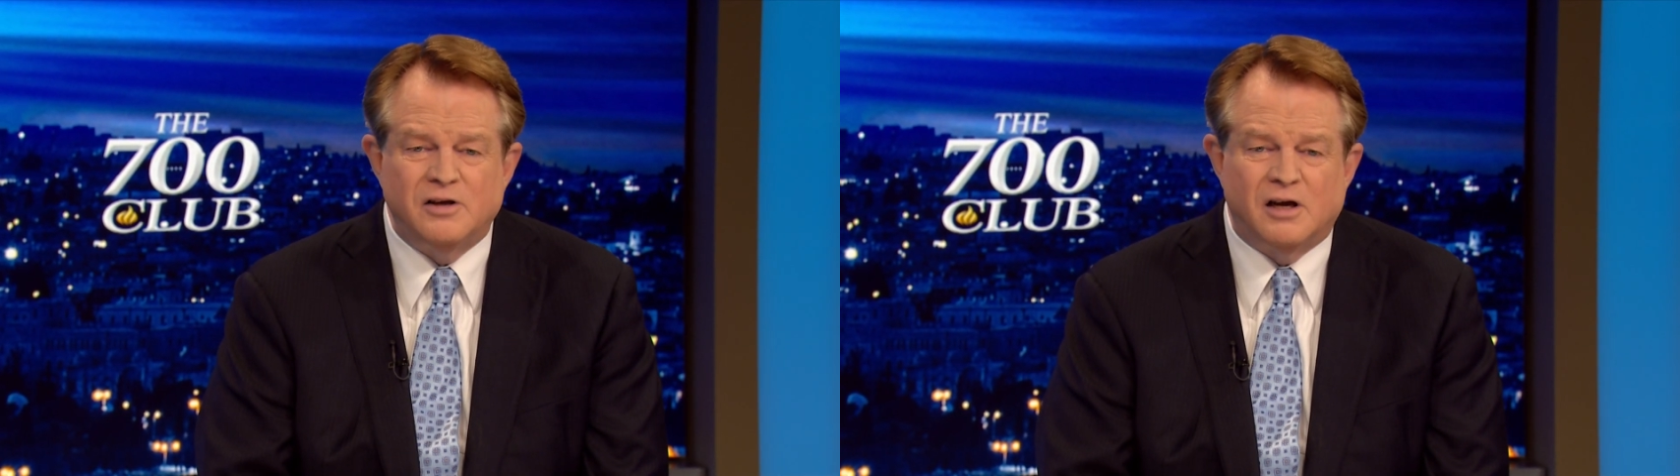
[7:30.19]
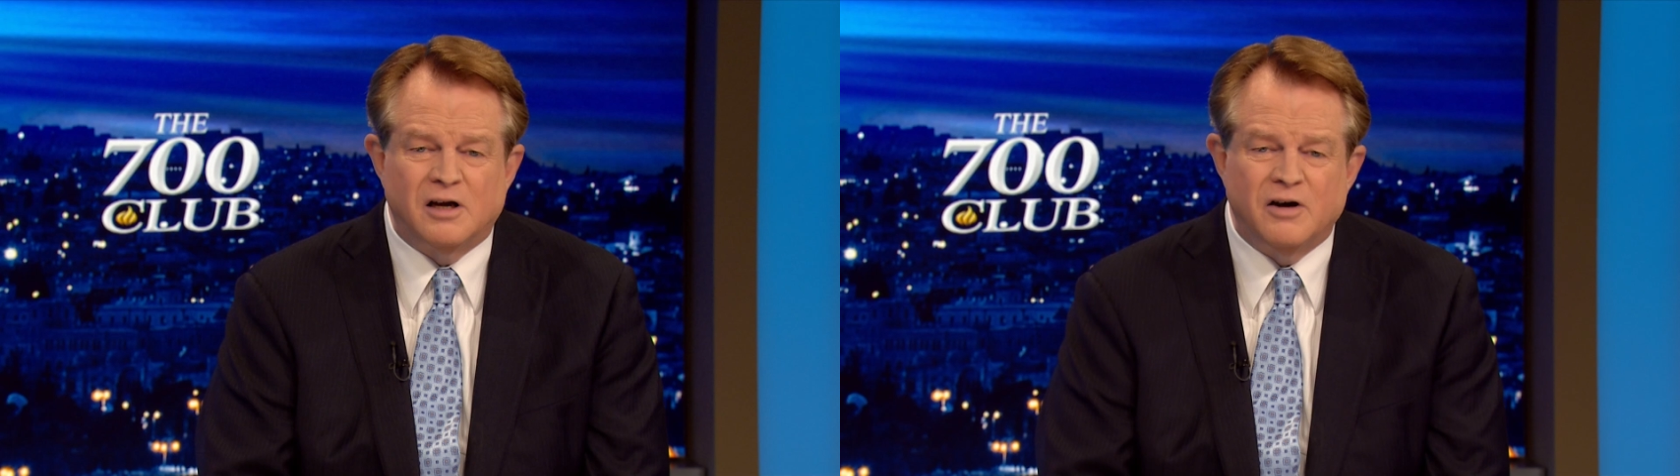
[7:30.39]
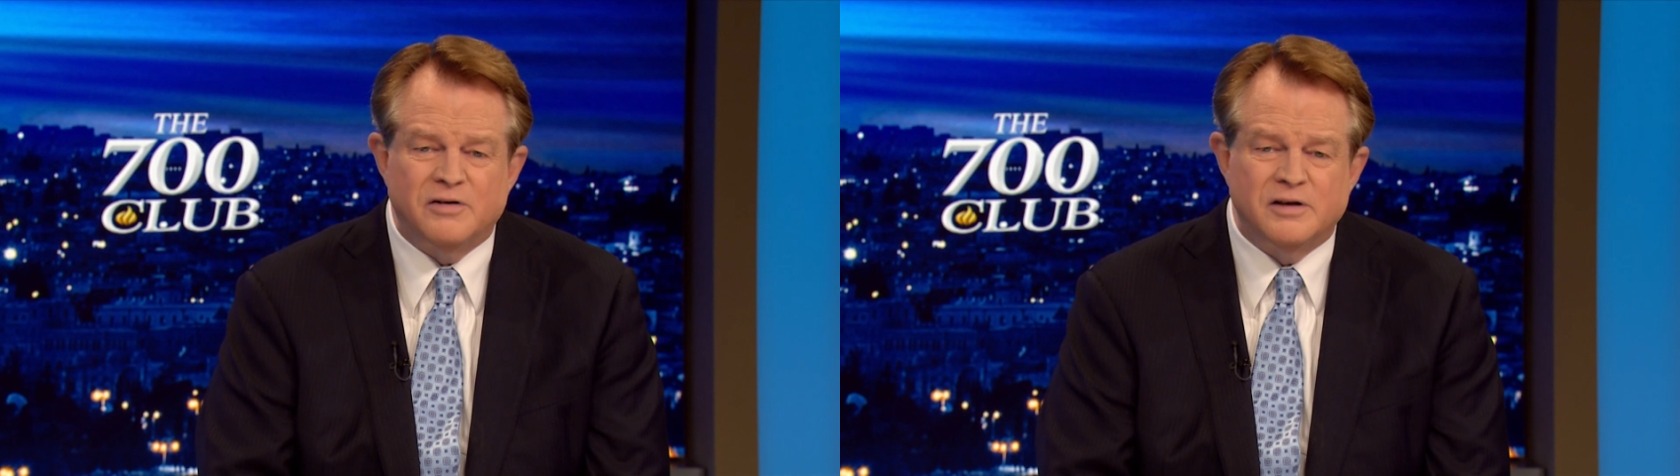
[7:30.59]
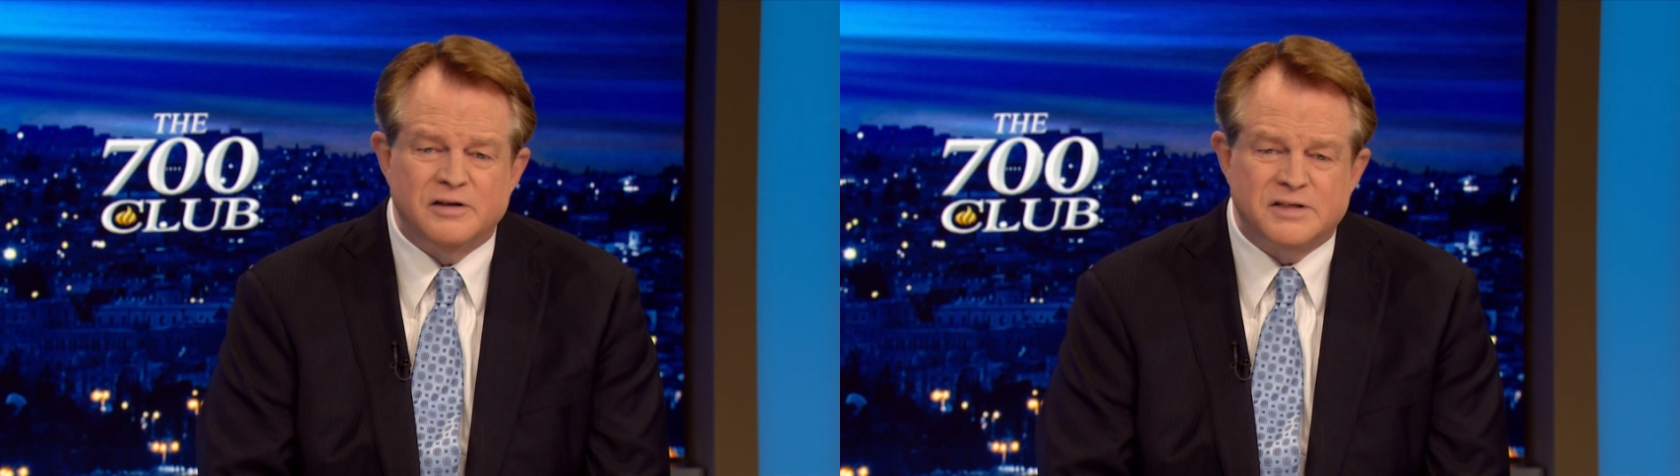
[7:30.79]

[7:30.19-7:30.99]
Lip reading: You can go to